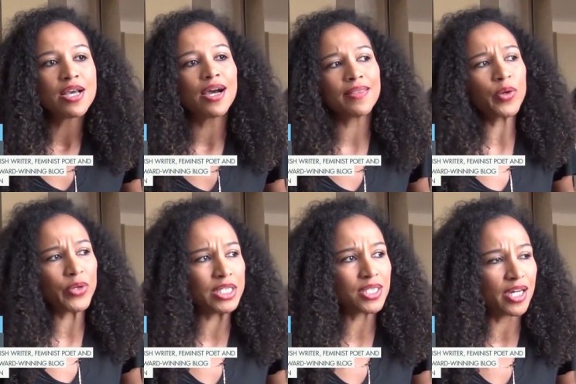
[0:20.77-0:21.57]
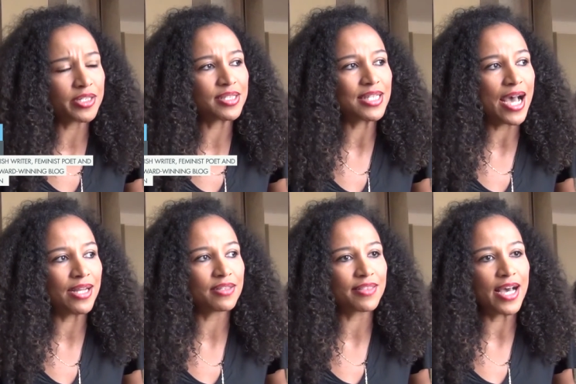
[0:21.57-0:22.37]
I think we need to
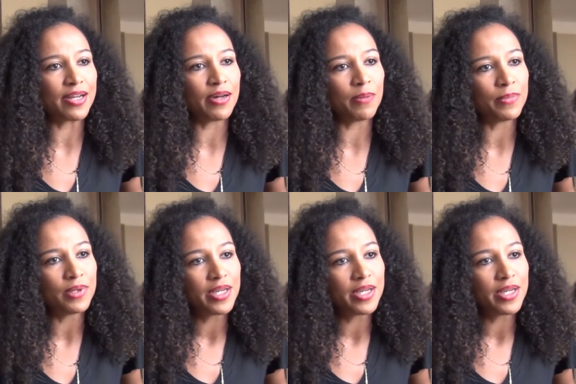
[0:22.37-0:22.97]
understand that um,